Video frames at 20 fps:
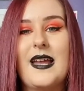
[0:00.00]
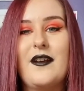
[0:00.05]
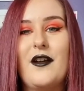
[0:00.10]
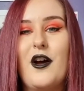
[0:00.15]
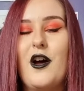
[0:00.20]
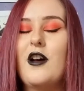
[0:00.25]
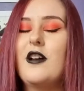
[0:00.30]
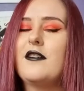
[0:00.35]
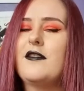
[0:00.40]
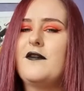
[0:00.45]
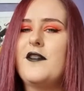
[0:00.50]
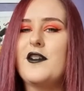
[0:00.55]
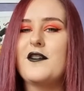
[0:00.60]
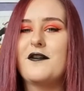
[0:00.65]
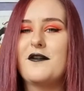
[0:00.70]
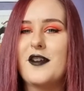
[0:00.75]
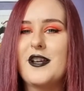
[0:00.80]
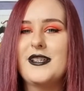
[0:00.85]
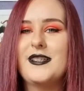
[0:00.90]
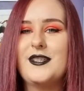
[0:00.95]
off, feel
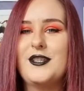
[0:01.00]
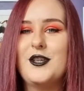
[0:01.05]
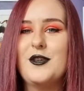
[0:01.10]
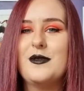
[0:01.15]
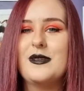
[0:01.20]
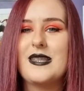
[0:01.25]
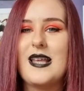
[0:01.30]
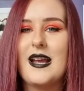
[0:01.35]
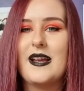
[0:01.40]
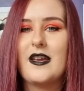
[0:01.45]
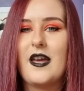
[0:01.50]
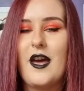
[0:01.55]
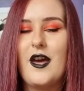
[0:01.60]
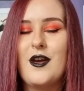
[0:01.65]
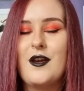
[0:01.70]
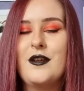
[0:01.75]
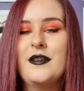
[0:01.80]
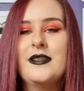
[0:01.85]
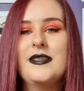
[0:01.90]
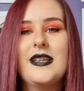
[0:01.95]
free to use that
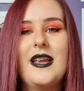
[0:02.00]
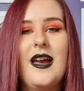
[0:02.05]
code.